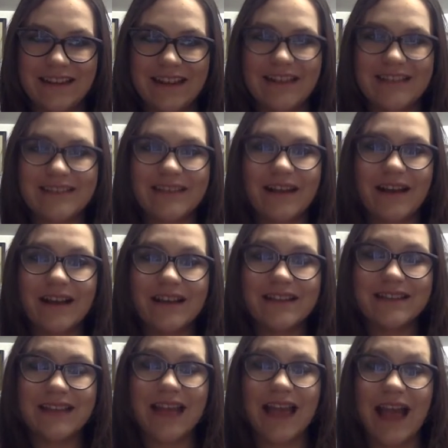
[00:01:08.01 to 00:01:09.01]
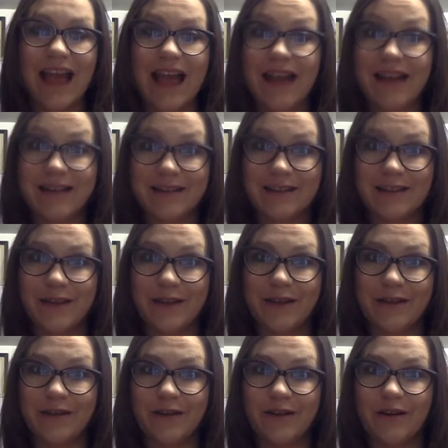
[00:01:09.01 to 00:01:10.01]
It's us
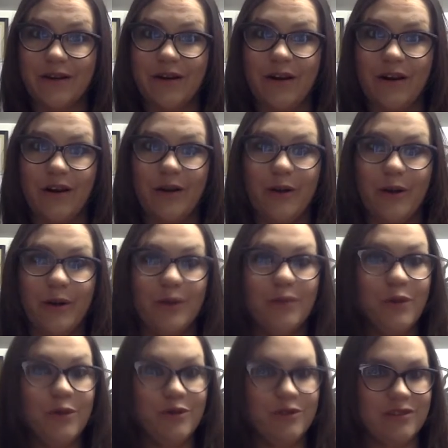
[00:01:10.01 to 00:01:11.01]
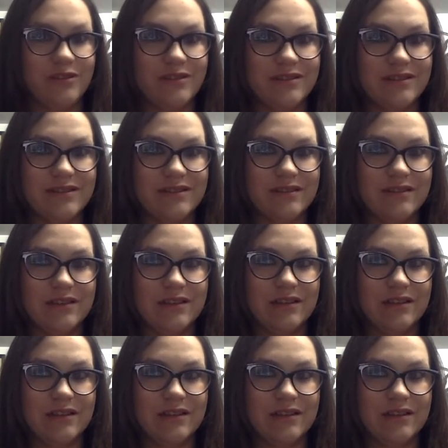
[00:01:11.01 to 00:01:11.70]
acting on our emotions.